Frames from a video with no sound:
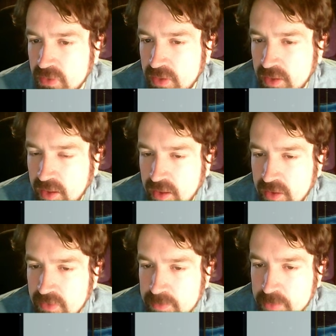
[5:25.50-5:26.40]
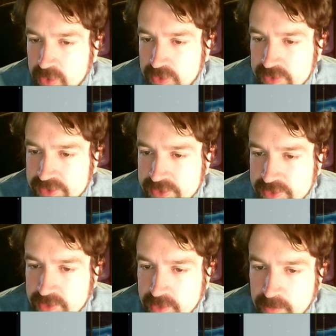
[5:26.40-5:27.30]
have put in a
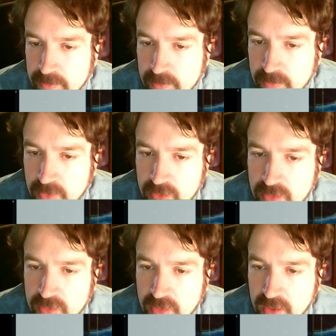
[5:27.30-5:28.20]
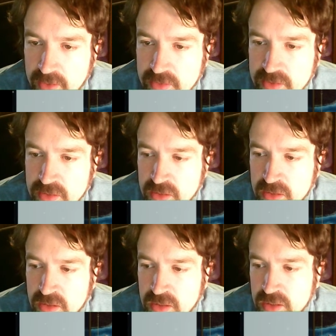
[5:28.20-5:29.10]
system that
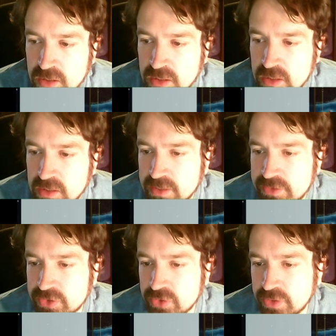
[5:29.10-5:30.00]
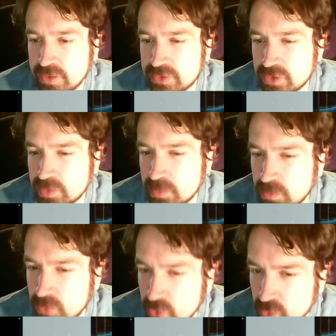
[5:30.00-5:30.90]
lets your character
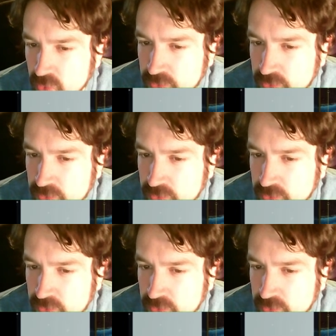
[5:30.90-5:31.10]
move